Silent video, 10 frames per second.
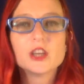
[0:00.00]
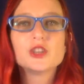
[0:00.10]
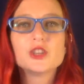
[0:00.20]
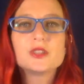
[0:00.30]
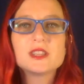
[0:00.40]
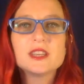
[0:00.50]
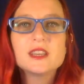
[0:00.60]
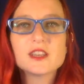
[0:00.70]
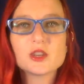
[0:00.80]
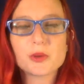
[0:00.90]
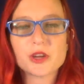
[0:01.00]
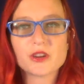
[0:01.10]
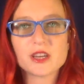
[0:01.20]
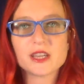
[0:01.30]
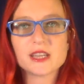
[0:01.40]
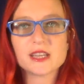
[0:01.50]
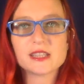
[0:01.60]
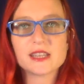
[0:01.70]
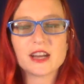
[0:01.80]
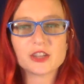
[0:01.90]
You see that your period is an
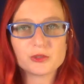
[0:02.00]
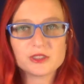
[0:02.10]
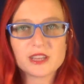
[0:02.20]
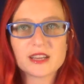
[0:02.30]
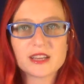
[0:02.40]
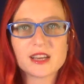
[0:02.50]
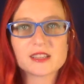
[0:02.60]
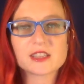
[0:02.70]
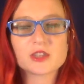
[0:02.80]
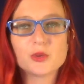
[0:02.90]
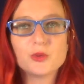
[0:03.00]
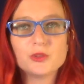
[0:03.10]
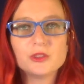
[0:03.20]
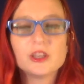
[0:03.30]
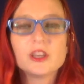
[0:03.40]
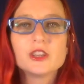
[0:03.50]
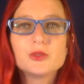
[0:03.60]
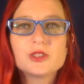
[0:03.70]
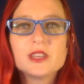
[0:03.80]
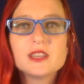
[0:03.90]
actual diagnostic tool. You
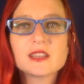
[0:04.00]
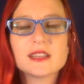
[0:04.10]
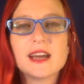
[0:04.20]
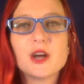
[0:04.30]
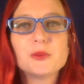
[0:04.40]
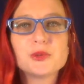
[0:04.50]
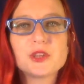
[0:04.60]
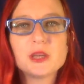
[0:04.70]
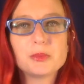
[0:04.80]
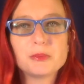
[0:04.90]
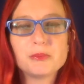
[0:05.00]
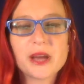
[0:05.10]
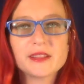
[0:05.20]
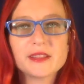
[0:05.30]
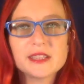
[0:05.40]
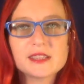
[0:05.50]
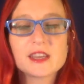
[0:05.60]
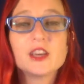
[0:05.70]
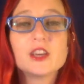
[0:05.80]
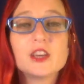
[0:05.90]
see that it can help you keep in balance.
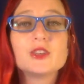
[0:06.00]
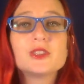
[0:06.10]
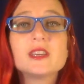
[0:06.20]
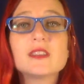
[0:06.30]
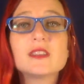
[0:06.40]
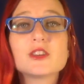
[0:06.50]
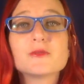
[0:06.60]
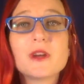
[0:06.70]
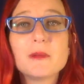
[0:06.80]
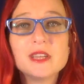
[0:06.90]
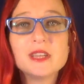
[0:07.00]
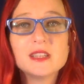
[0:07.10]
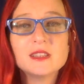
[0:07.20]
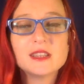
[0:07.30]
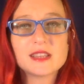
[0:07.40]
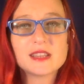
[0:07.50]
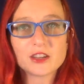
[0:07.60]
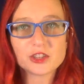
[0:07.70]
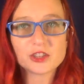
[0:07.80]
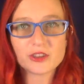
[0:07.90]
You see that your feminine is
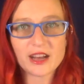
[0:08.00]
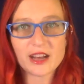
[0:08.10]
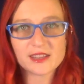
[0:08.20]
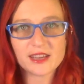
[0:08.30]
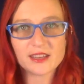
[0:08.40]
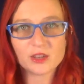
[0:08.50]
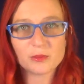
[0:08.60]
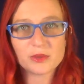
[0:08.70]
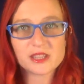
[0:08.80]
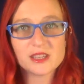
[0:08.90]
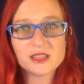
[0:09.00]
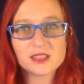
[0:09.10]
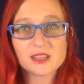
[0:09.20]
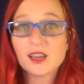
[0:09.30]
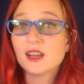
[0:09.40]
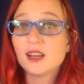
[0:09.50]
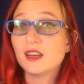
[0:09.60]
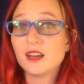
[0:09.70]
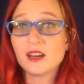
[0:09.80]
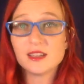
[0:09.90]
actually your asset in your business,
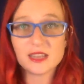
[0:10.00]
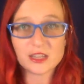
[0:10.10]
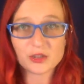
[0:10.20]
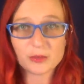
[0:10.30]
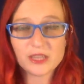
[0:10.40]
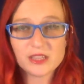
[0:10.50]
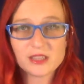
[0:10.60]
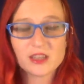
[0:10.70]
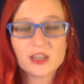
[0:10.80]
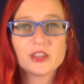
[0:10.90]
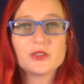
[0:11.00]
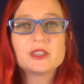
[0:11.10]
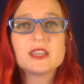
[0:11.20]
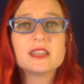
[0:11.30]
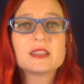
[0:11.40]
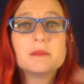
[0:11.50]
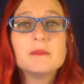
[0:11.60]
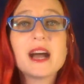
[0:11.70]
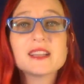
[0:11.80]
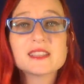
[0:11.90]
not a detriment. You see that the
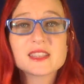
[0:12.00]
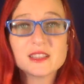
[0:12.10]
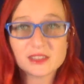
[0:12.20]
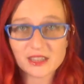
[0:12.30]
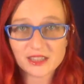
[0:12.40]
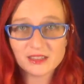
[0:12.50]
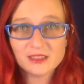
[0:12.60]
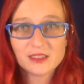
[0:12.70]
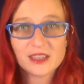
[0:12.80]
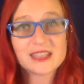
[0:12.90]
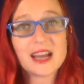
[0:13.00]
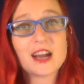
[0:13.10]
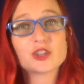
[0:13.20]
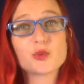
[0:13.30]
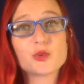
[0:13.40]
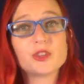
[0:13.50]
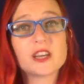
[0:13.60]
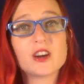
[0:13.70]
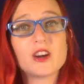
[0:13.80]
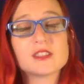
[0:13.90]
masculine is actually
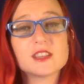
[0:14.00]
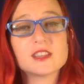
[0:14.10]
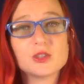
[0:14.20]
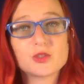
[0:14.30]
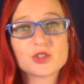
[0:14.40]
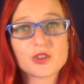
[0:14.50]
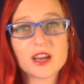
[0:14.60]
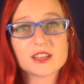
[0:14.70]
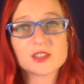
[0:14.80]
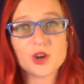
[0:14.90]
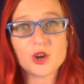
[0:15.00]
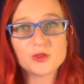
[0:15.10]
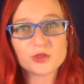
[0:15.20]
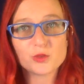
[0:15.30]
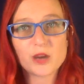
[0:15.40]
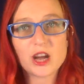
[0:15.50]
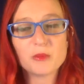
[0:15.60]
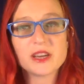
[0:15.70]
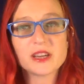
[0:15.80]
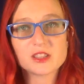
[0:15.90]
causing you stress,
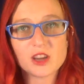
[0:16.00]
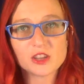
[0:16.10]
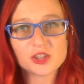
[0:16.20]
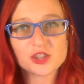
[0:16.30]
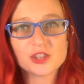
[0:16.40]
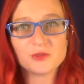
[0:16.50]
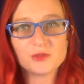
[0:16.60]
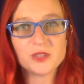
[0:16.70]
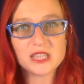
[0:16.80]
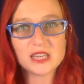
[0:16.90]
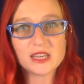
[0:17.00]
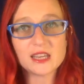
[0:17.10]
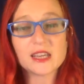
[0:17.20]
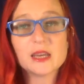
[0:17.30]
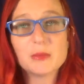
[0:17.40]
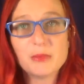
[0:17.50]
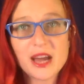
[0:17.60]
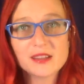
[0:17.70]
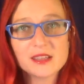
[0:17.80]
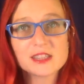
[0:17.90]
overwhelm, exhaustion, fatigue,
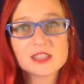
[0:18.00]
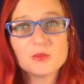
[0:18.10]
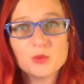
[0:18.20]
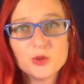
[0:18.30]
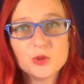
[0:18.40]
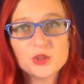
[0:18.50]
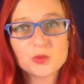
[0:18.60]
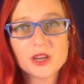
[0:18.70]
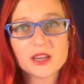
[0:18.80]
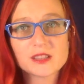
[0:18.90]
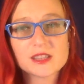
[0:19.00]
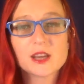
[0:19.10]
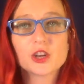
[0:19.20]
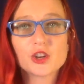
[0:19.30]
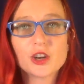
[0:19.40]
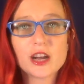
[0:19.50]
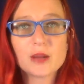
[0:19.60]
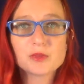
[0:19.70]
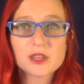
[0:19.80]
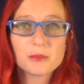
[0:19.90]
imbalance, mood swings,
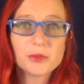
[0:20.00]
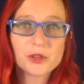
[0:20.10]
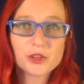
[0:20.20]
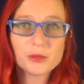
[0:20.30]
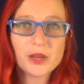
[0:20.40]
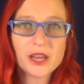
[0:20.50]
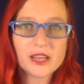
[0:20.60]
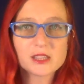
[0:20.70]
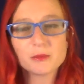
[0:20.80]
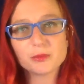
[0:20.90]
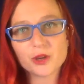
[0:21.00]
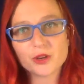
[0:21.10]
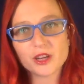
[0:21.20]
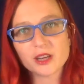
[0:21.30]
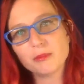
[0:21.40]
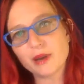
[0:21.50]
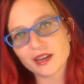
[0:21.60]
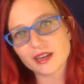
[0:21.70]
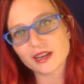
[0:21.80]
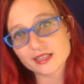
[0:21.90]
cramps, period pains, bloating,
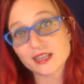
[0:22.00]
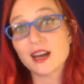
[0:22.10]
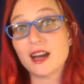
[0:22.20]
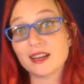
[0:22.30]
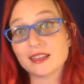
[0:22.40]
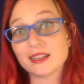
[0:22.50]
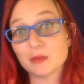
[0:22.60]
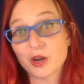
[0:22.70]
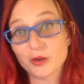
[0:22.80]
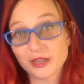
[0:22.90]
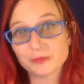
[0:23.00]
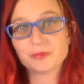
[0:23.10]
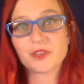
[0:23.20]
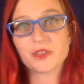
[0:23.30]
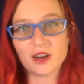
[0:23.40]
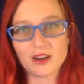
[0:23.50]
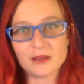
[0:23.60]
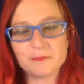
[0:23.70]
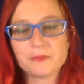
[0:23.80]
backaches. I can keep going. All right.